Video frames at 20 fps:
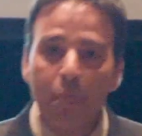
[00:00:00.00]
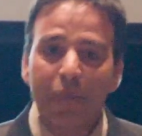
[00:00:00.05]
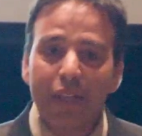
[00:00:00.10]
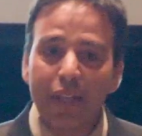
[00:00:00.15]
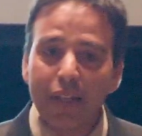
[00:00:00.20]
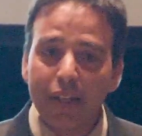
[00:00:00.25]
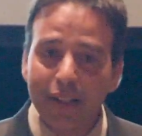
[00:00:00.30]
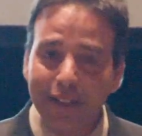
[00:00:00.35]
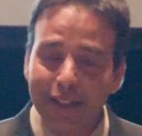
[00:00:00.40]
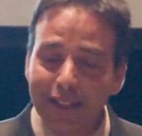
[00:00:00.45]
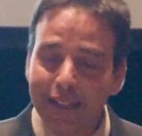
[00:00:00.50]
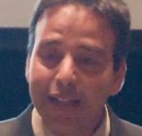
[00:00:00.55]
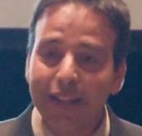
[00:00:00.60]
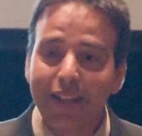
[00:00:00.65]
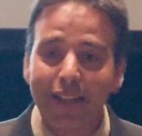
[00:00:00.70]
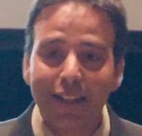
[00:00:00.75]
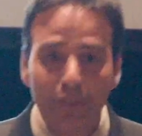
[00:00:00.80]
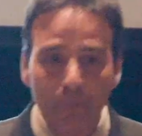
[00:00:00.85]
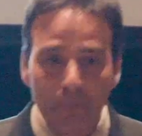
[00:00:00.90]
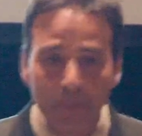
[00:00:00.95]
because
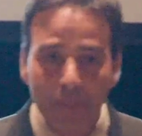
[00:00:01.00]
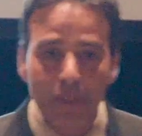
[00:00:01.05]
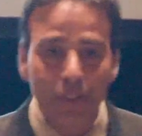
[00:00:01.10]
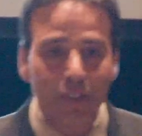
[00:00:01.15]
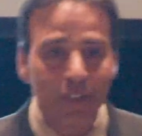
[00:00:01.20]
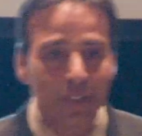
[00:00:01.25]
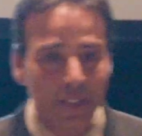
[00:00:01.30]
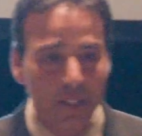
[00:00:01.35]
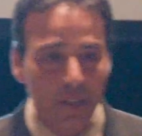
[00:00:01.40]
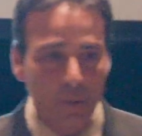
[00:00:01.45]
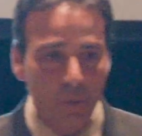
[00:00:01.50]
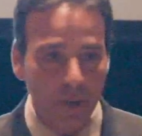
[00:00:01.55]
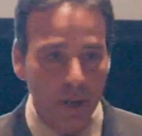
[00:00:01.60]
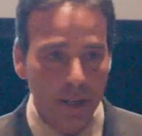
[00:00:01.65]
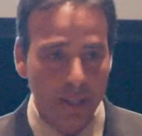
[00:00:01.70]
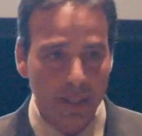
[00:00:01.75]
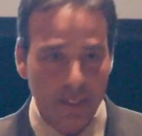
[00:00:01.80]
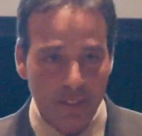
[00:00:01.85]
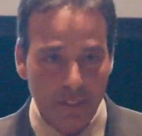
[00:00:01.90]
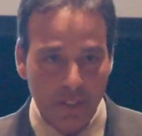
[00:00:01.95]
that's the mission I
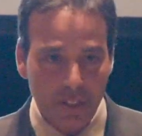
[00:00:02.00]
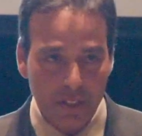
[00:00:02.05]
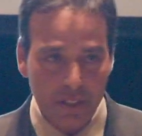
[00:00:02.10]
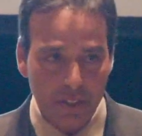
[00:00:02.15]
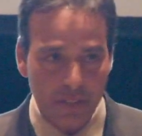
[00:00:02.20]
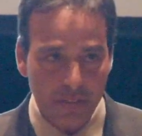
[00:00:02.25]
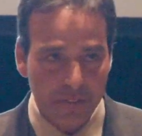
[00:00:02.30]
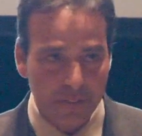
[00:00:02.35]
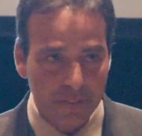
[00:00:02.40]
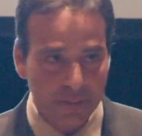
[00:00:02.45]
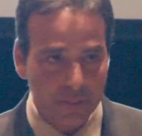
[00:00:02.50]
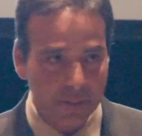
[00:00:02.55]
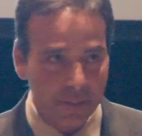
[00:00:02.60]
want to achieve.